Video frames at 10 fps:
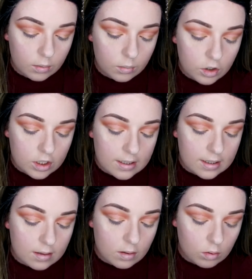which is
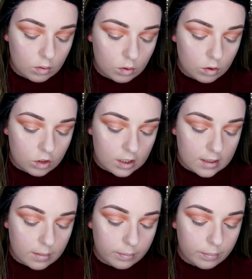this
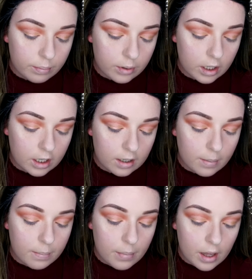gorgeous burnt
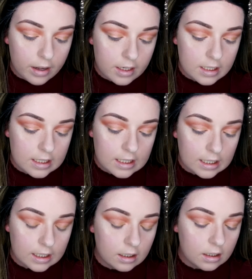
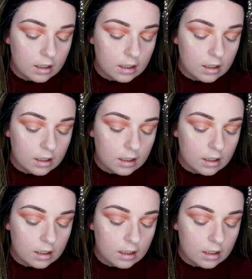burgundy.